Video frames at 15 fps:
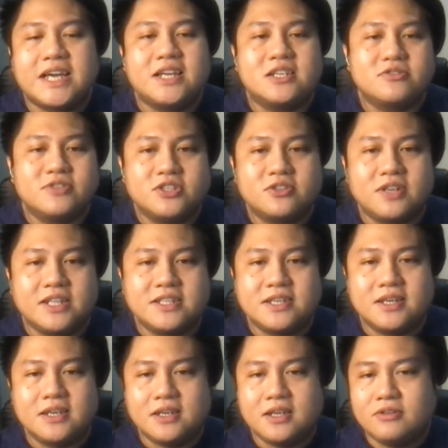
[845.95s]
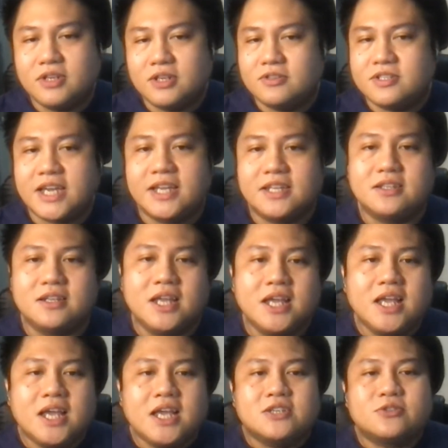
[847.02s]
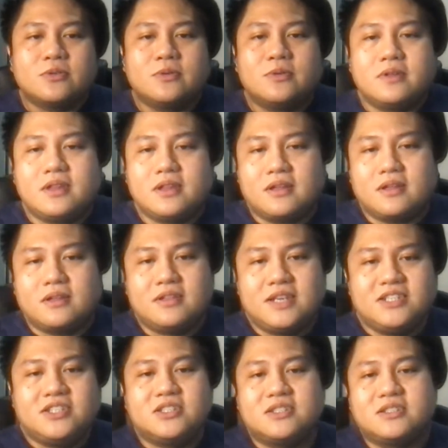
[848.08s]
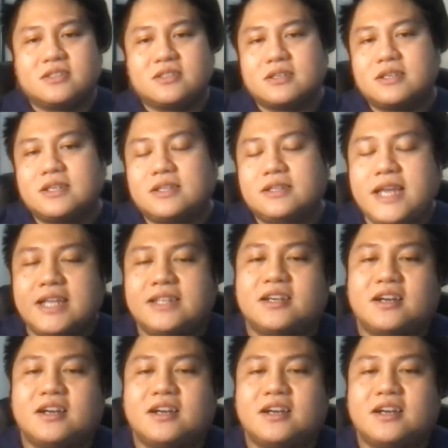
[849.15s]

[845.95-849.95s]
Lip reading: Visayas region, let's say, Iloilo site. So these